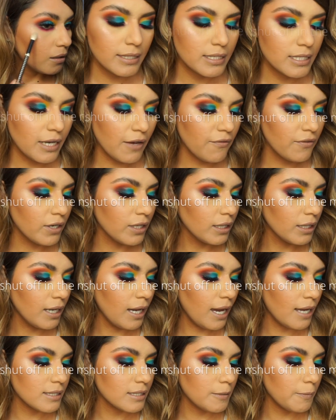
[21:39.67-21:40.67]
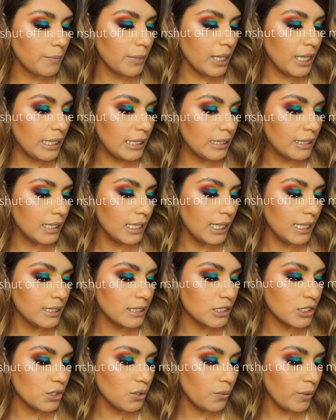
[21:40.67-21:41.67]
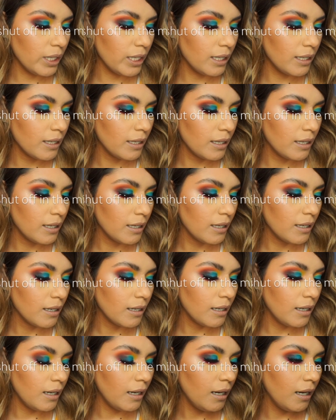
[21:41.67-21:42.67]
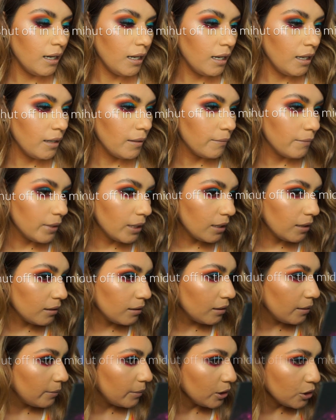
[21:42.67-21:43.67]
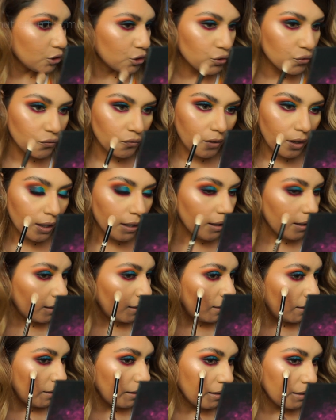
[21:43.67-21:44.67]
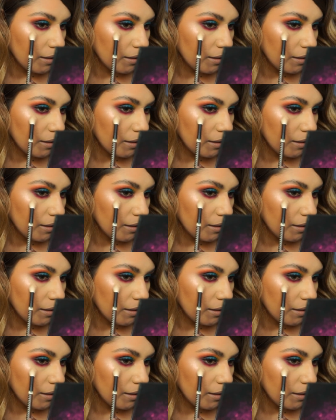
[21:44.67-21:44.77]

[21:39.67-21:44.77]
It definitely has a pink hint to it. Let me try.